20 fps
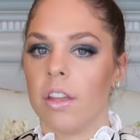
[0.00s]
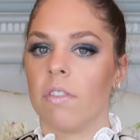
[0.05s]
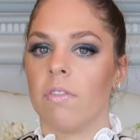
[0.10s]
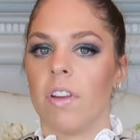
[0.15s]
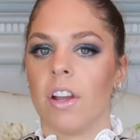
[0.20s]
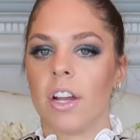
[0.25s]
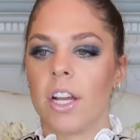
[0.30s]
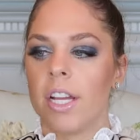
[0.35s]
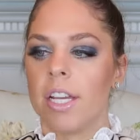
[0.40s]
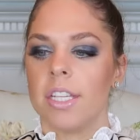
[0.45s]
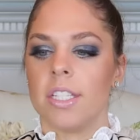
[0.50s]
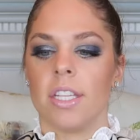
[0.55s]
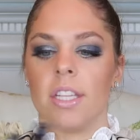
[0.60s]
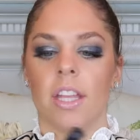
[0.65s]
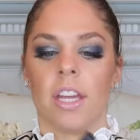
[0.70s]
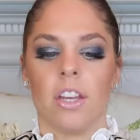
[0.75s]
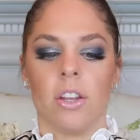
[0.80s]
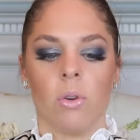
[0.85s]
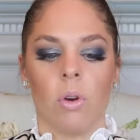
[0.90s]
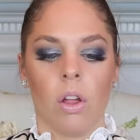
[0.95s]
They're very easy,
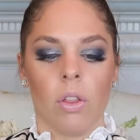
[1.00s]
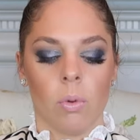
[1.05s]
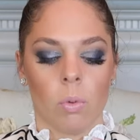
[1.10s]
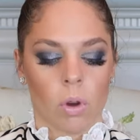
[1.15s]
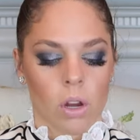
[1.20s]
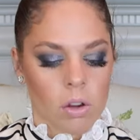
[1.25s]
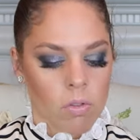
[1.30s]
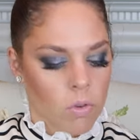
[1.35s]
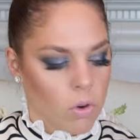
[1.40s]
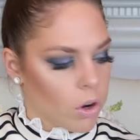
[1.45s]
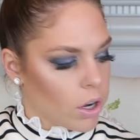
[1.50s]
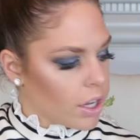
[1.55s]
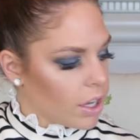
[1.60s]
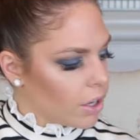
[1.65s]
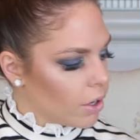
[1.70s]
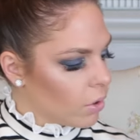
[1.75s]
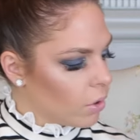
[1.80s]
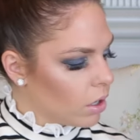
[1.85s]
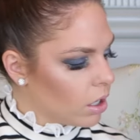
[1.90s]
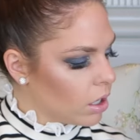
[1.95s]
they do all the work for
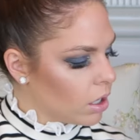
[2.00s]
you.